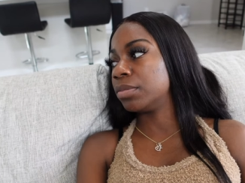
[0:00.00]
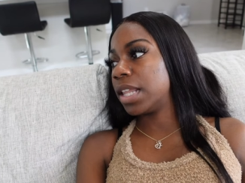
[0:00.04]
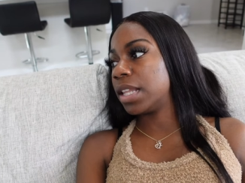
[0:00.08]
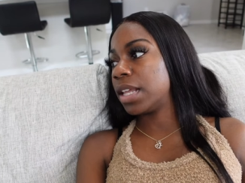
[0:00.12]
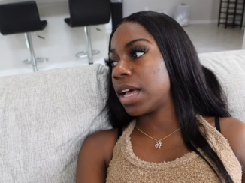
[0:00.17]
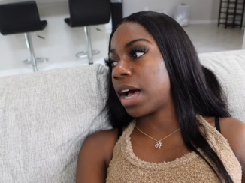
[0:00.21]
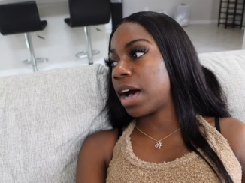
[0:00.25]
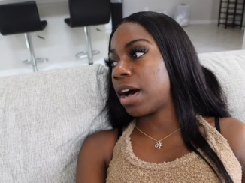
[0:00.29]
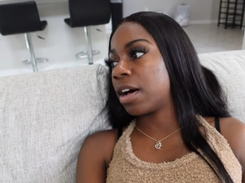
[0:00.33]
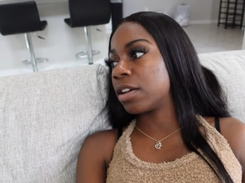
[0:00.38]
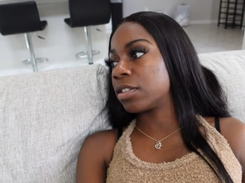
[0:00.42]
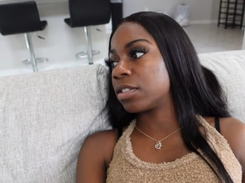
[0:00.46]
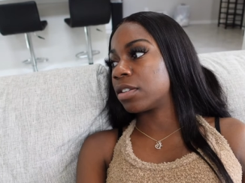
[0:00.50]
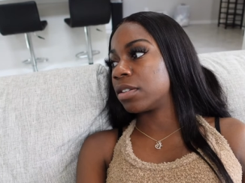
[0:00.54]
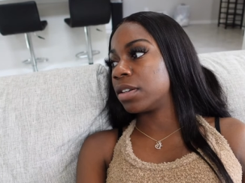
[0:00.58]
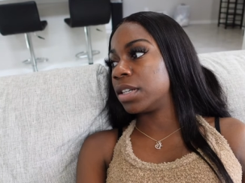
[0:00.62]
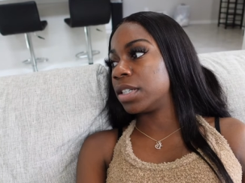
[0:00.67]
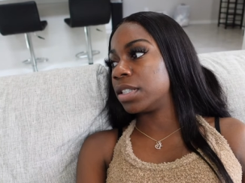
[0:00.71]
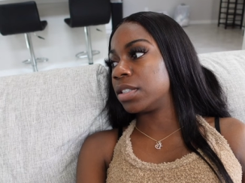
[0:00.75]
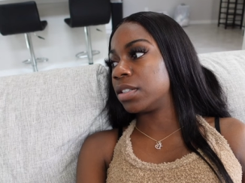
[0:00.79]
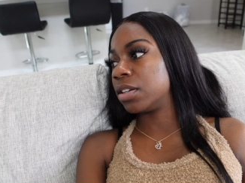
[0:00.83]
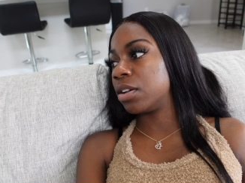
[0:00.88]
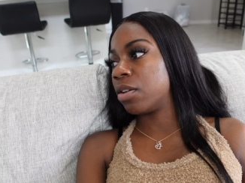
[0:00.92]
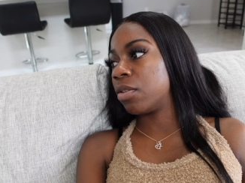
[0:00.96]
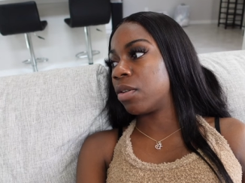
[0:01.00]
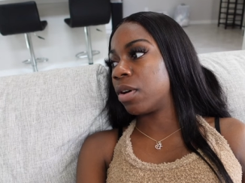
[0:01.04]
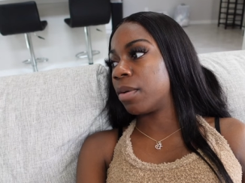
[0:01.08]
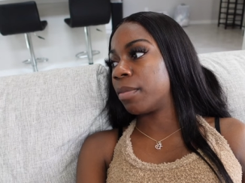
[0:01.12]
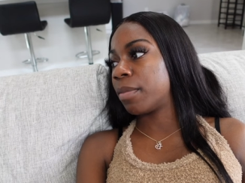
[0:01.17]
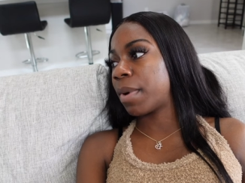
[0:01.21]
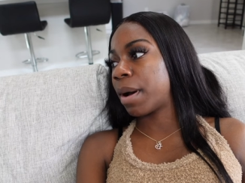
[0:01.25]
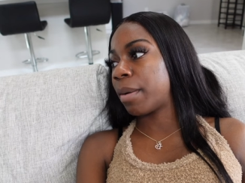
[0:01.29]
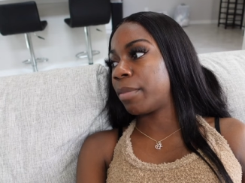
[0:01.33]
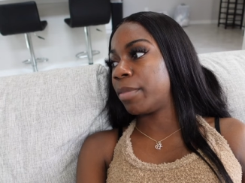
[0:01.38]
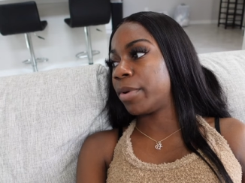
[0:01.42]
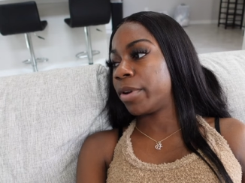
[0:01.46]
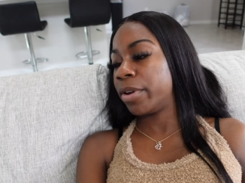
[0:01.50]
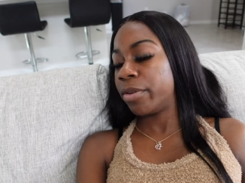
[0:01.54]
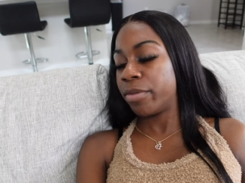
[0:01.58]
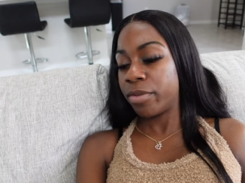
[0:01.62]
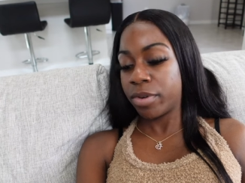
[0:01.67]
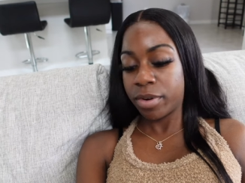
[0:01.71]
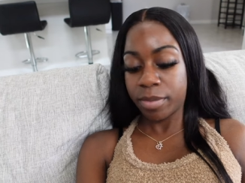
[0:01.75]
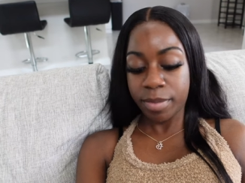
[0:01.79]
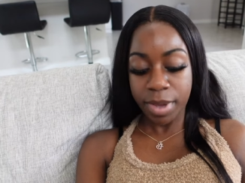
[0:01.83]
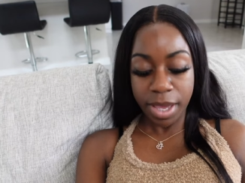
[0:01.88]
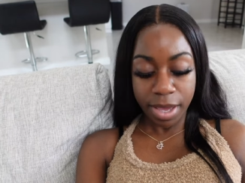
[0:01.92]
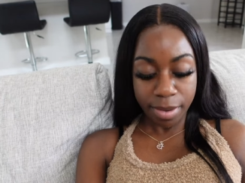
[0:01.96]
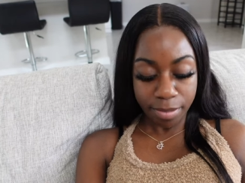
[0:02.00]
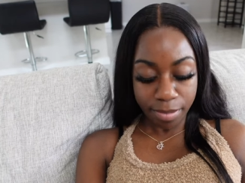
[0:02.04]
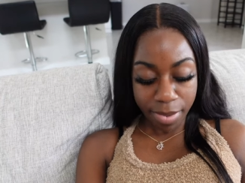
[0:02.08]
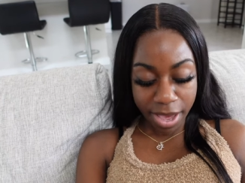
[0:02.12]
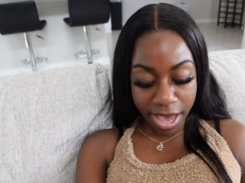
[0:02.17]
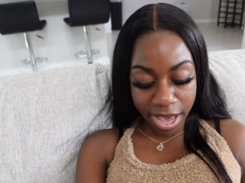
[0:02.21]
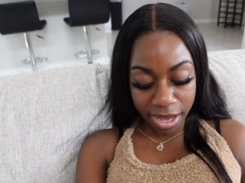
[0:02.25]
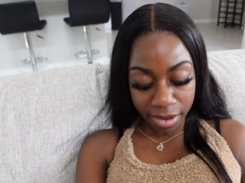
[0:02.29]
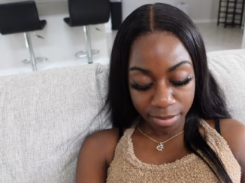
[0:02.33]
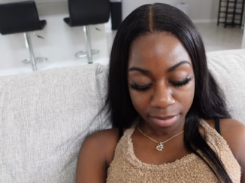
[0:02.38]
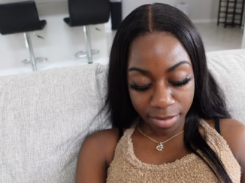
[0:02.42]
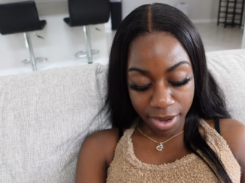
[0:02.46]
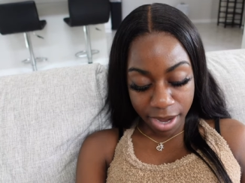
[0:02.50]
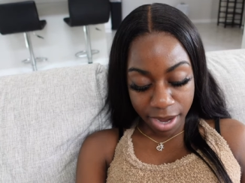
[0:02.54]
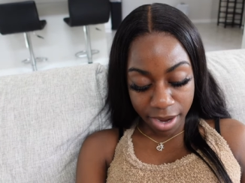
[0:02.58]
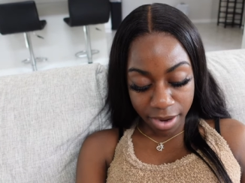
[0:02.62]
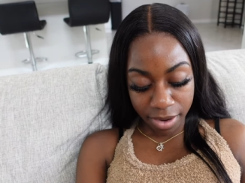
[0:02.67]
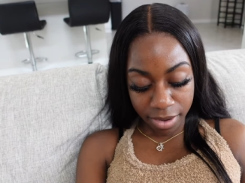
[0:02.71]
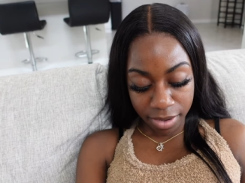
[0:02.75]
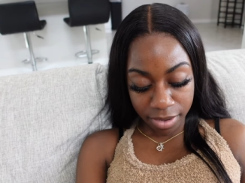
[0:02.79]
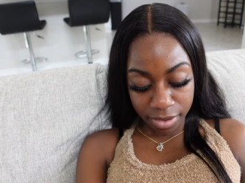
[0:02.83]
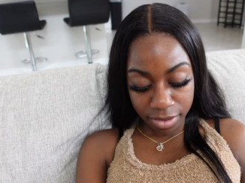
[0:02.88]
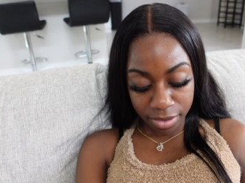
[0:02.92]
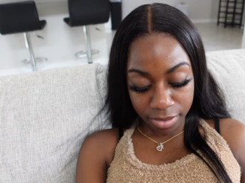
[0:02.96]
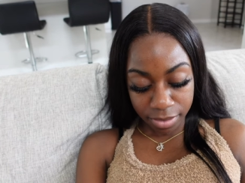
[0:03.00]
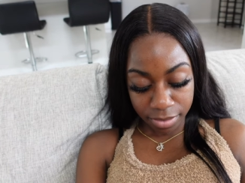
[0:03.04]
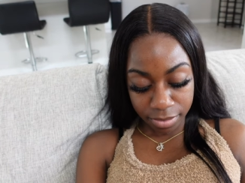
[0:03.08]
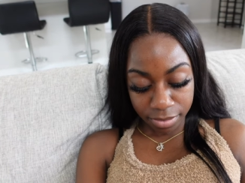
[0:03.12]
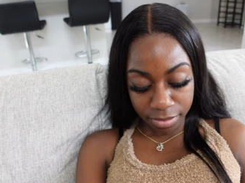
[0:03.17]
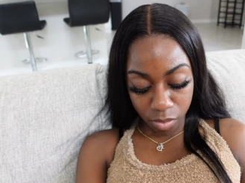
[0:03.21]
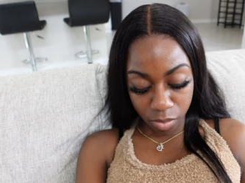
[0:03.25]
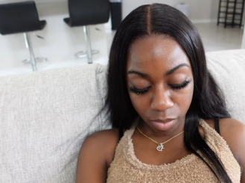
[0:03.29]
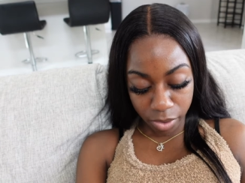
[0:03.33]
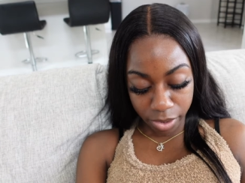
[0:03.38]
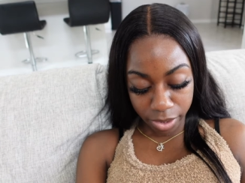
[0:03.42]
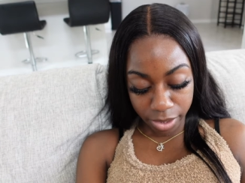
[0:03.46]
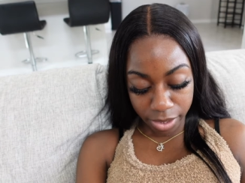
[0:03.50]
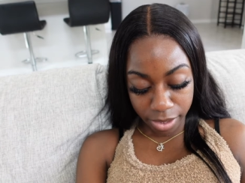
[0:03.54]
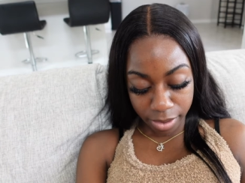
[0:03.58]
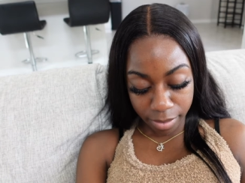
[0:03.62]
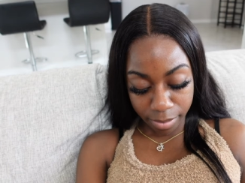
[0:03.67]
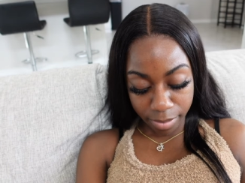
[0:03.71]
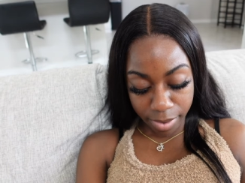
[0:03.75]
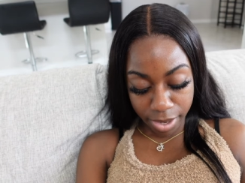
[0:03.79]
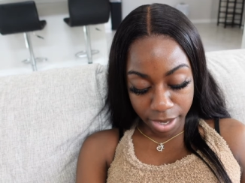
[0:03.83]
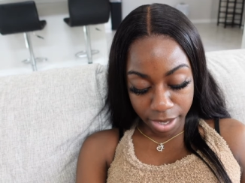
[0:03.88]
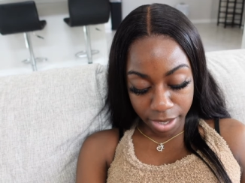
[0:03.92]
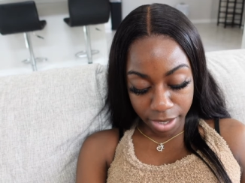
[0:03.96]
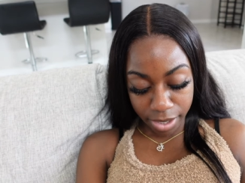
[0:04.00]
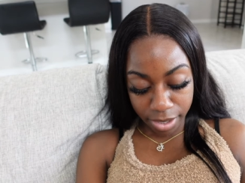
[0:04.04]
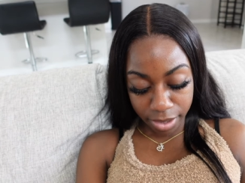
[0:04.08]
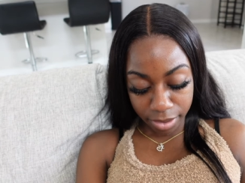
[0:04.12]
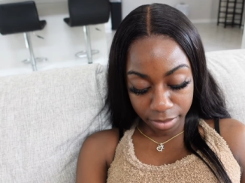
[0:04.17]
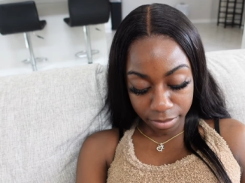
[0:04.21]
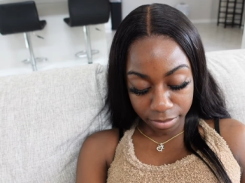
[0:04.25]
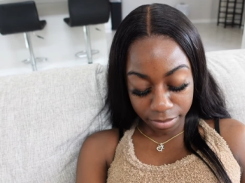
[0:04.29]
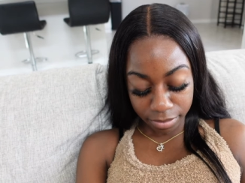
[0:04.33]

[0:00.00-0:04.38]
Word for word: And then I also need to go in my beauty room and pack my um, workout bag.